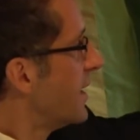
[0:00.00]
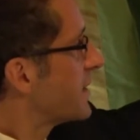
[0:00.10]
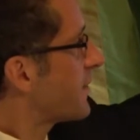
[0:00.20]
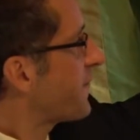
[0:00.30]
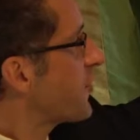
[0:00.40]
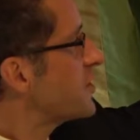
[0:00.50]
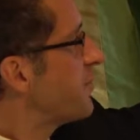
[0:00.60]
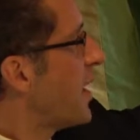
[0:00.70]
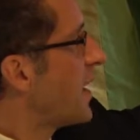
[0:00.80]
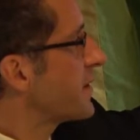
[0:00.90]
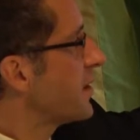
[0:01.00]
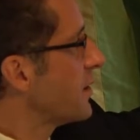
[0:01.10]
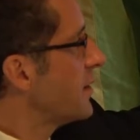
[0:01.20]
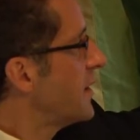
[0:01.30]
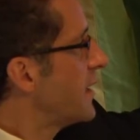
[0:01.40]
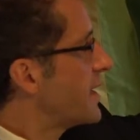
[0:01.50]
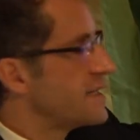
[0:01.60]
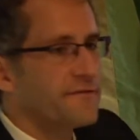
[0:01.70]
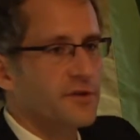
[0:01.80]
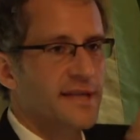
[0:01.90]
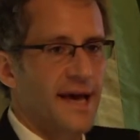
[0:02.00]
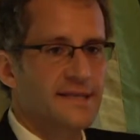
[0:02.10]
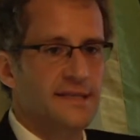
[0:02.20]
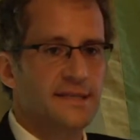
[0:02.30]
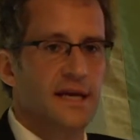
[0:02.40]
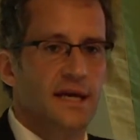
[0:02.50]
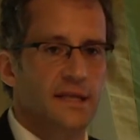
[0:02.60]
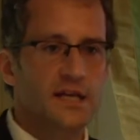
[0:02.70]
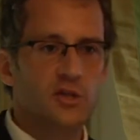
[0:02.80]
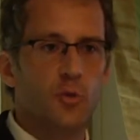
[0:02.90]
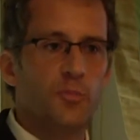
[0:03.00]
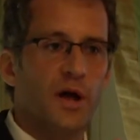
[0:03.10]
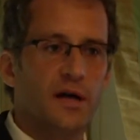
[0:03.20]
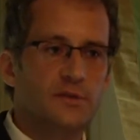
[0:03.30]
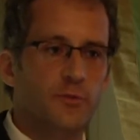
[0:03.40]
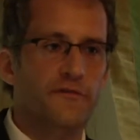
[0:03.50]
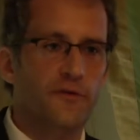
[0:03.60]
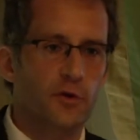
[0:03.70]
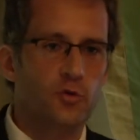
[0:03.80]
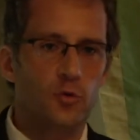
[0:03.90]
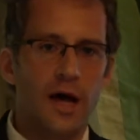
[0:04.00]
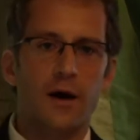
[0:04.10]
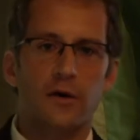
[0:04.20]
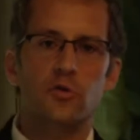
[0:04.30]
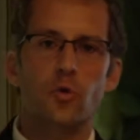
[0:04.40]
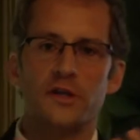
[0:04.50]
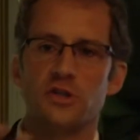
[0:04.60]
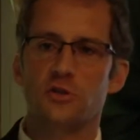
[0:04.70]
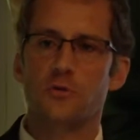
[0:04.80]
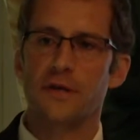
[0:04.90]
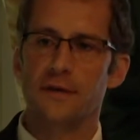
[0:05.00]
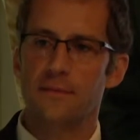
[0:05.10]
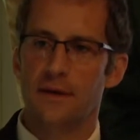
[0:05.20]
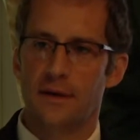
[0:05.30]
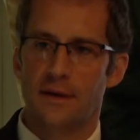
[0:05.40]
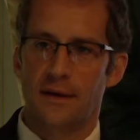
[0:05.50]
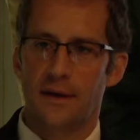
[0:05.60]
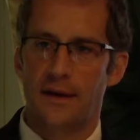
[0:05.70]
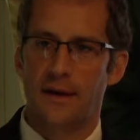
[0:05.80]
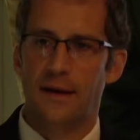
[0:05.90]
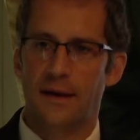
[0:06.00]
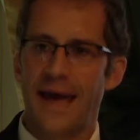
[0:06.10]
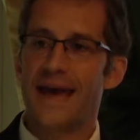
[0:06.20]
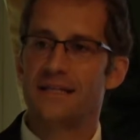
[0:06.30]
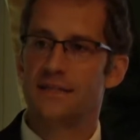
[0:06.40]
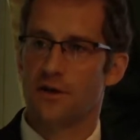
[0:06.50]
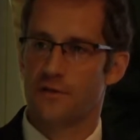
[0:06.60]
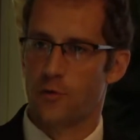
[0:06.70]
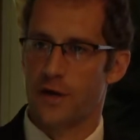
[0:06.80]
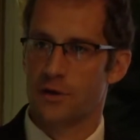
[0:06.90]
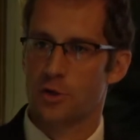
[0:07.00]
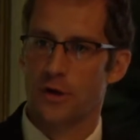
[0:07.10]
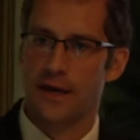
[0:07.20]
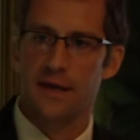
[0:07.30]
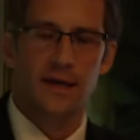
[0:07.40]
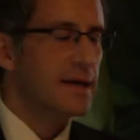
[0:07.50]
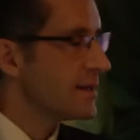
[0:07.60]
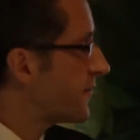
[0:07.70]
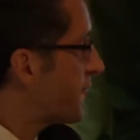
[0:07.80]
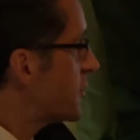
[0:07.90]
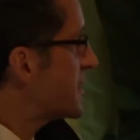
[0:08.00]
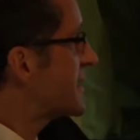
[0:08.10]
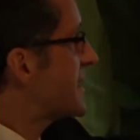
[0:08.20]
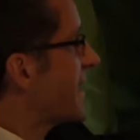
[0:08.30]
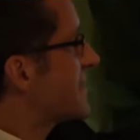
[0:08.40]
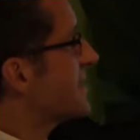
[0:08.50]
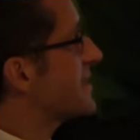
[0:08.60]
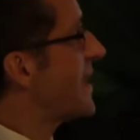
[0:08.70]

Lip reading: The first plot here is for Texas. These two plots refer to our two extreme ends of the range, okay? The first is Texas.